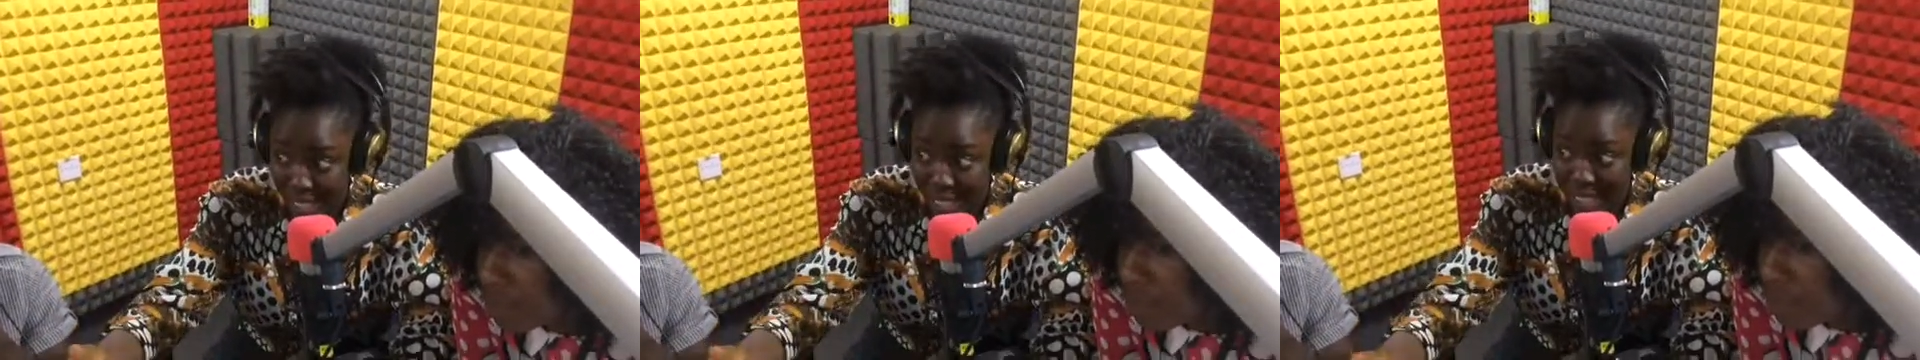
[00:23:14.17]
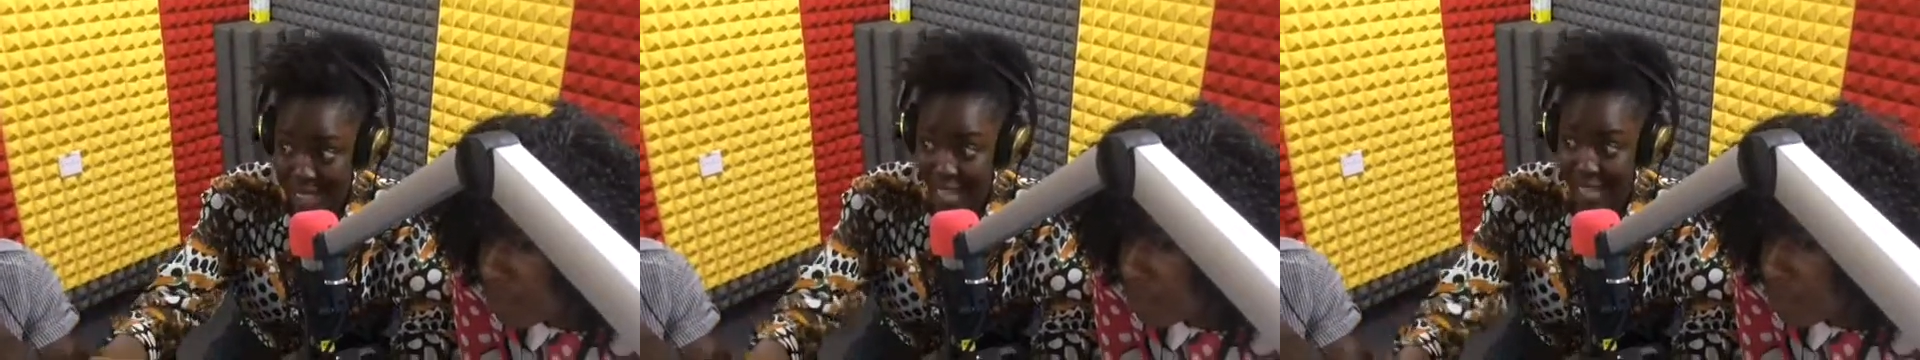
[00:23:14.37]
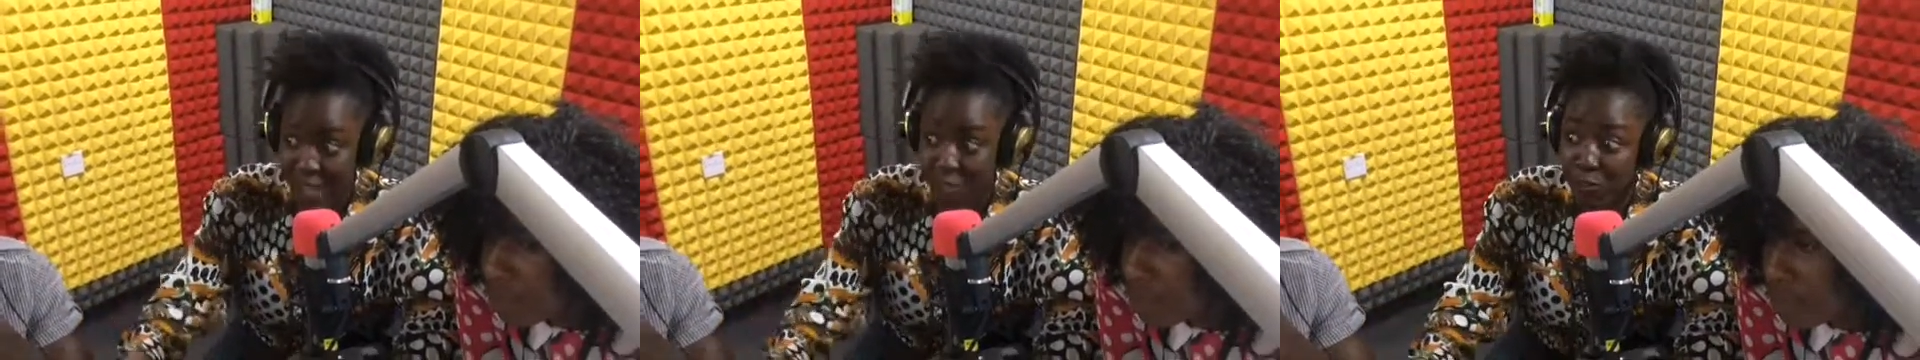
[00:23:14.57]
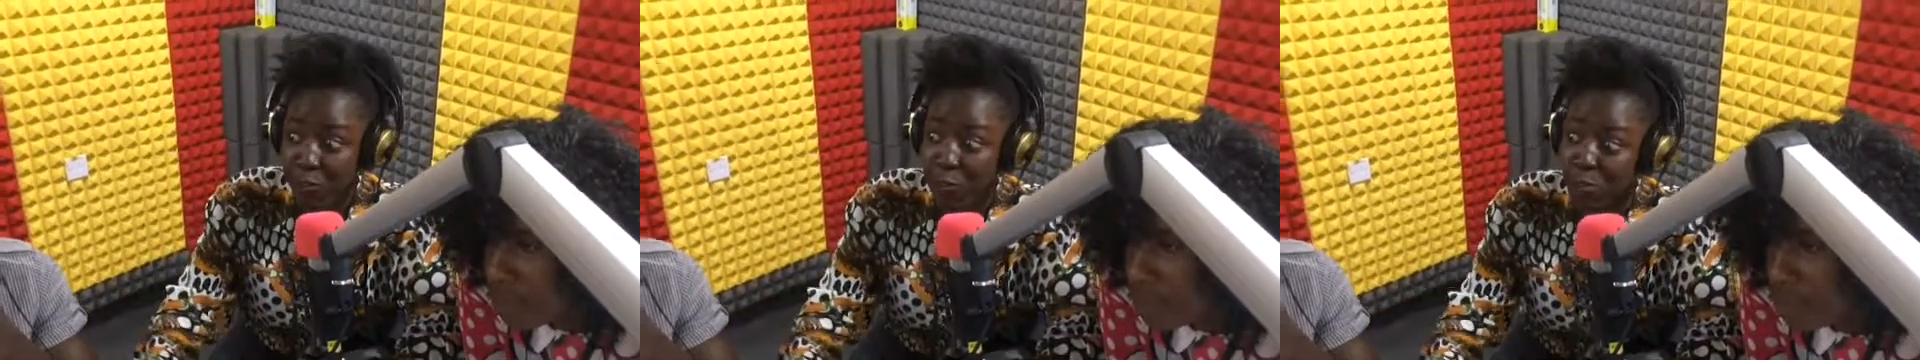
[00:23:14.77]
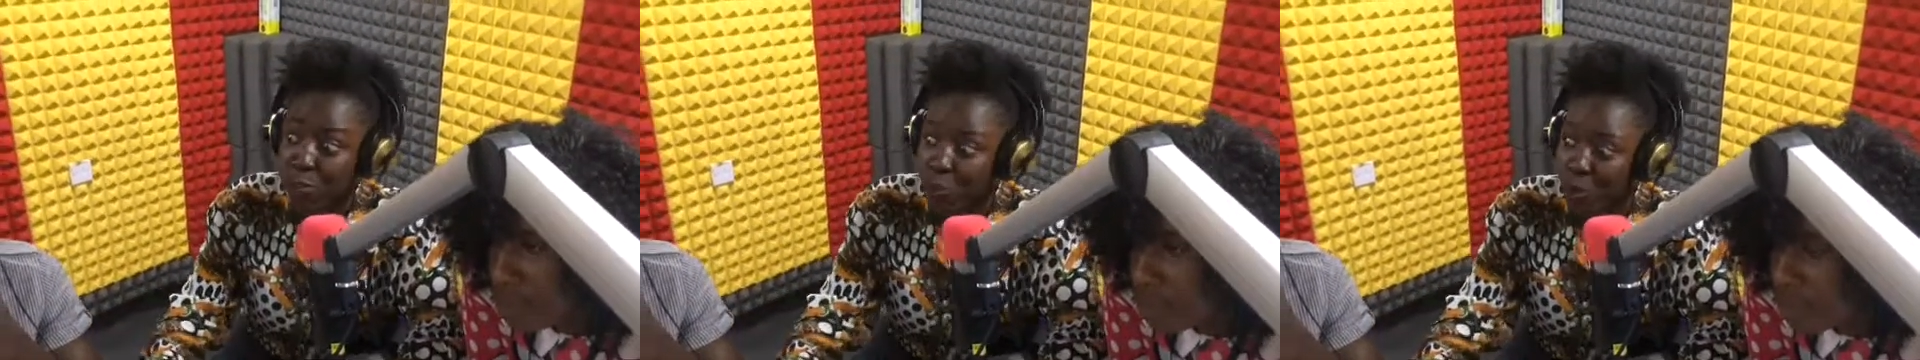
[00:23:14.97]
They can
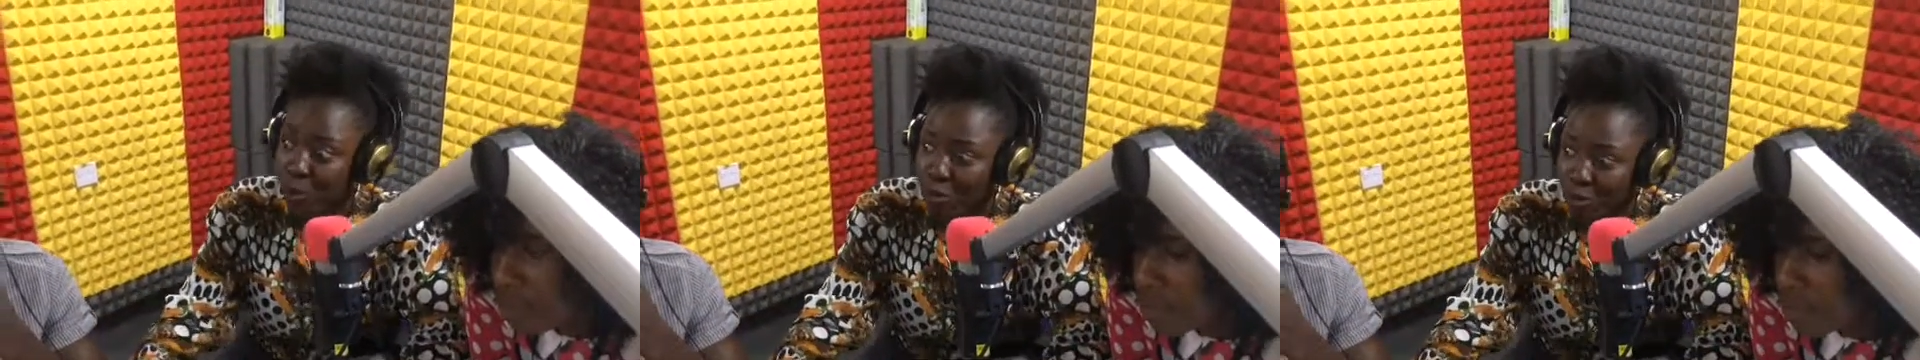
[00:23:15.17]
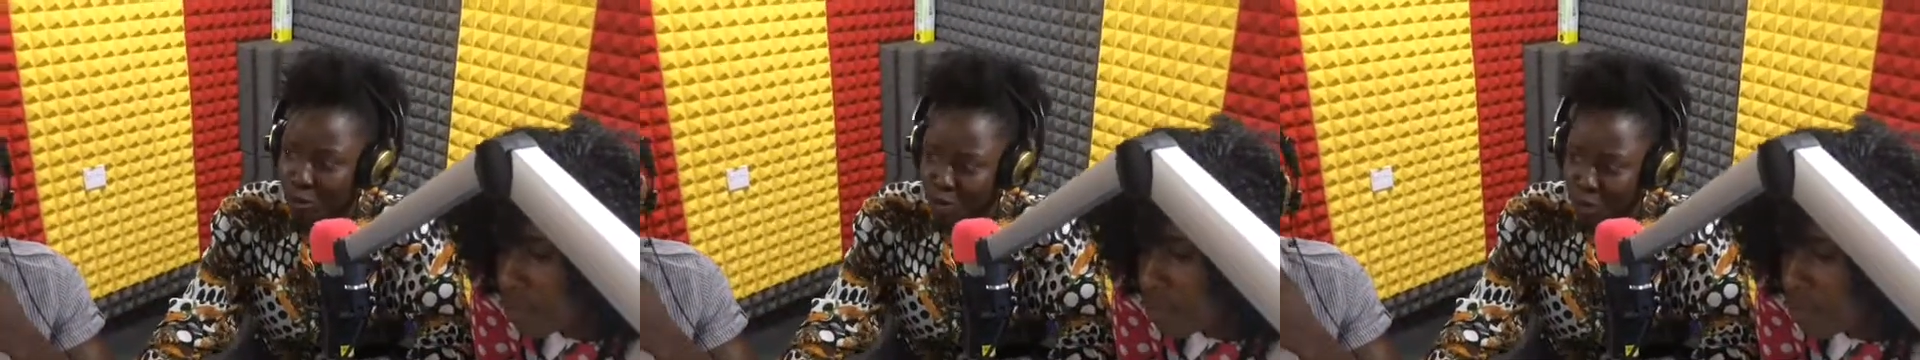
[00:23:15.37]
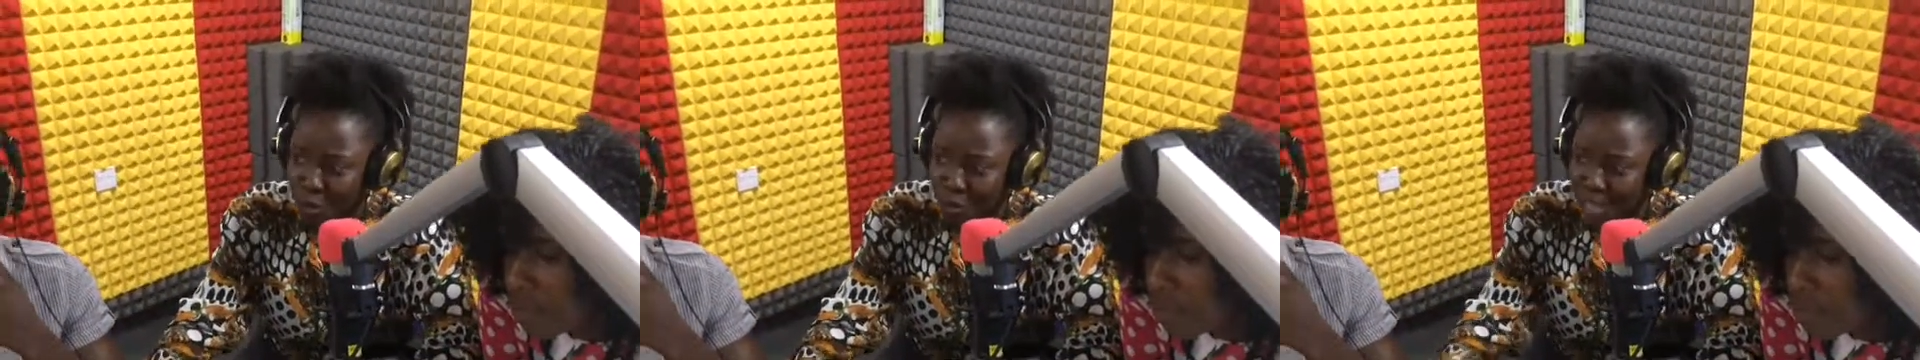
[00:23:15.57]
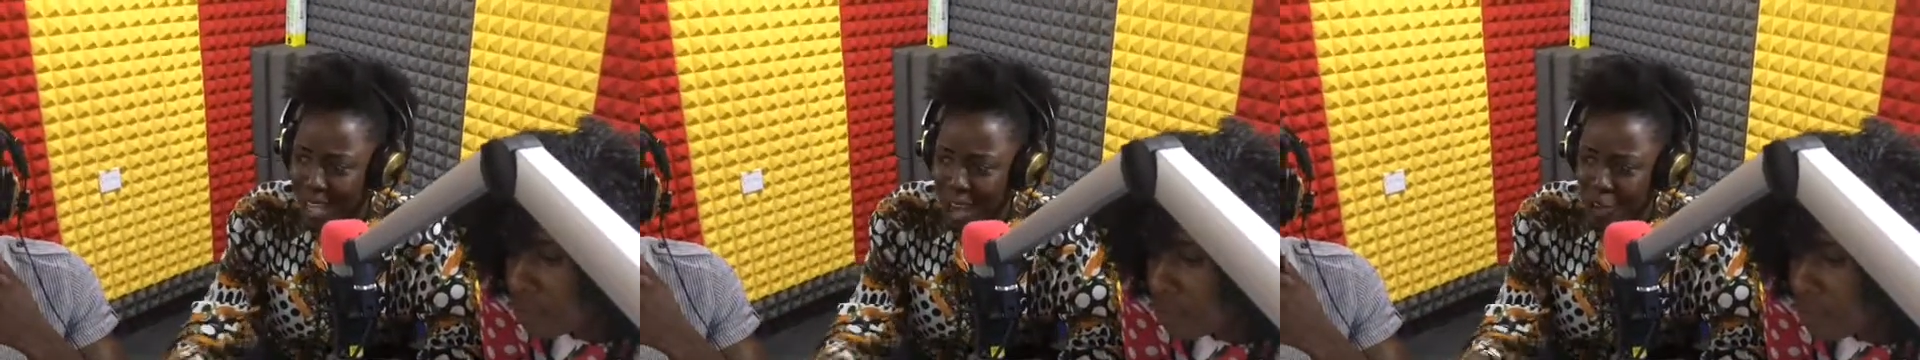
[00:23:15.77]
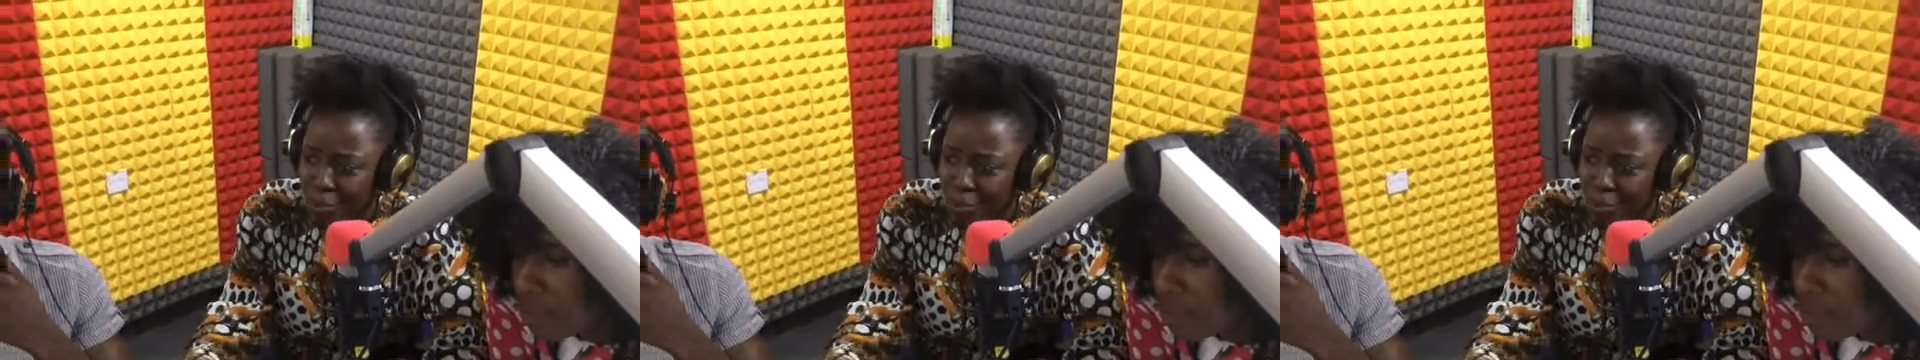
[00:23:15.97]
afford to wear crop tops.